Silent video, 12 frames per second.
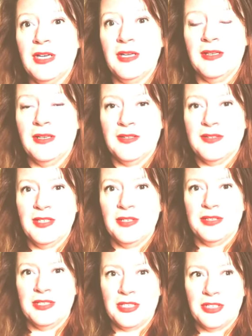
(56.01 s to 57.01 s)
I think is
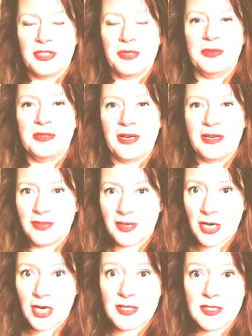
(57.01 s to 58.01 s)
near and dear to a lot of
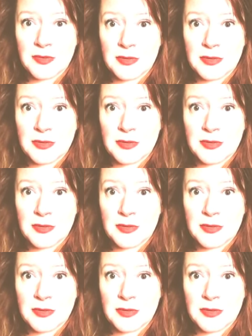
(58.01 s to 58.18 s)
our hearts,